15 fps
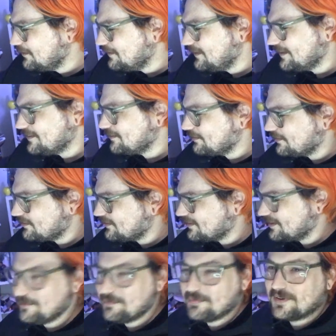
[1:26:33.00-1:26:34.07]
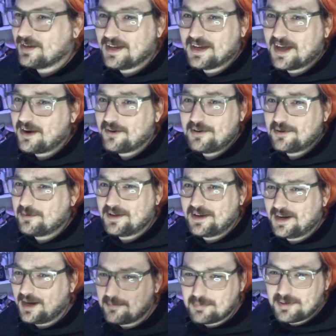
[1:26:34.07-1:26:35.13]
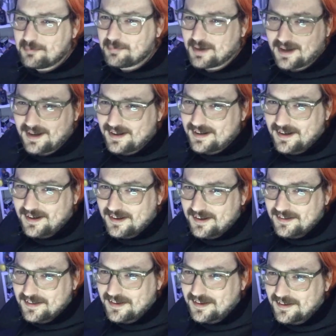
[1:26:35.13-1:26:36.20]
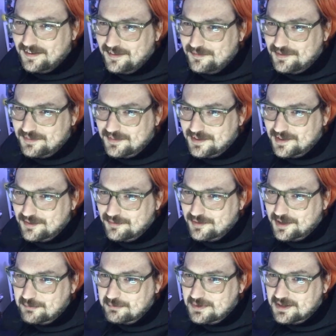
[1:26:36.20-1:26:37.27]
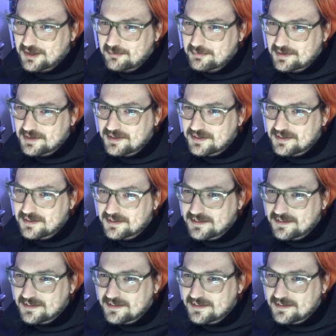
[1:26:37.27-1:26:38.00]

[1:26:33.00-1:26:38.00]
That's supposed to keep playing. I don't know what happened. Bye. I love you. Thank you for keeping me company.